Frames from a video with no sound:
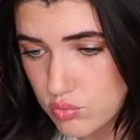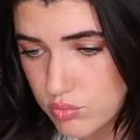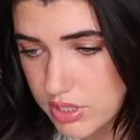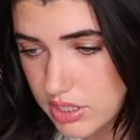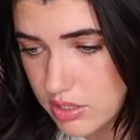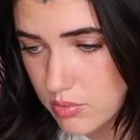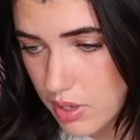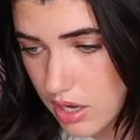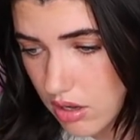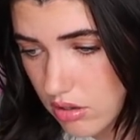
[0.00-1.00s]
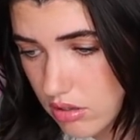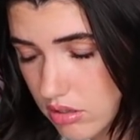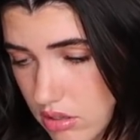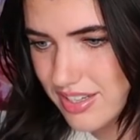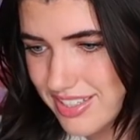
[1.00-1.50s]
really
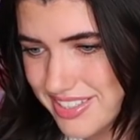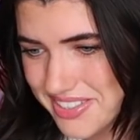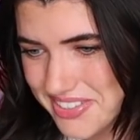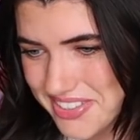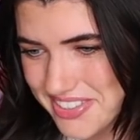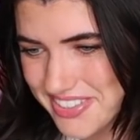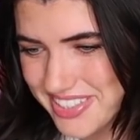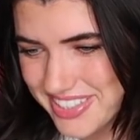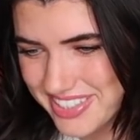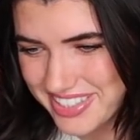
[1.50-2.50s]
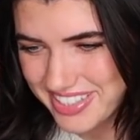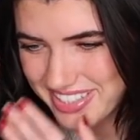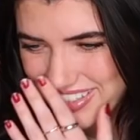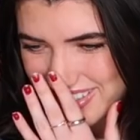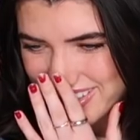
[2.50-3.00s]
well. This corduroy
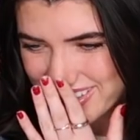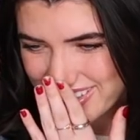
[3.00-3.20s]
shirt.